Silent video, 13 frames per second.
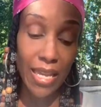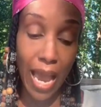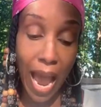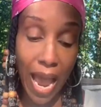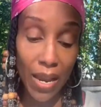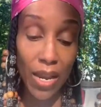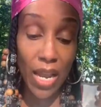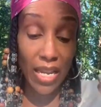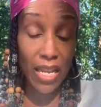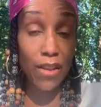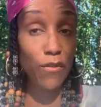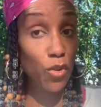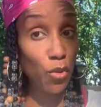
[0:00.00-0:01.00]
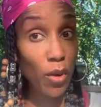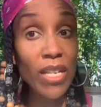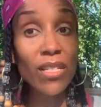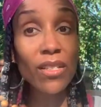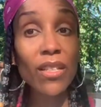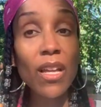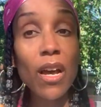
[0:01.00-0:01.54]
I give grace
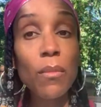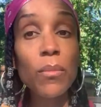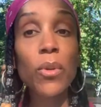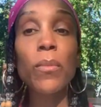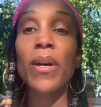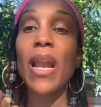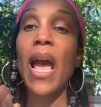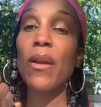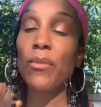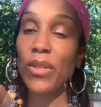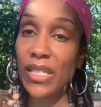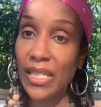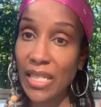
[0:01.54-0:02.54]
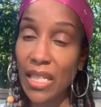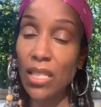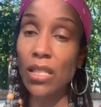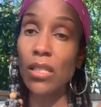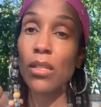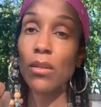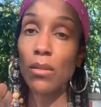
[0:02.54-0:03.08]
to the humble, but I
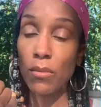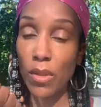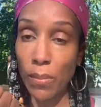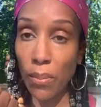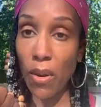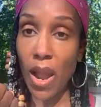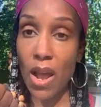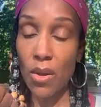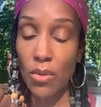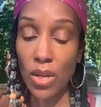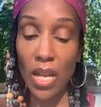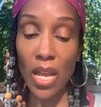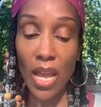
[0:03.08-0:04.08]
resist the proud.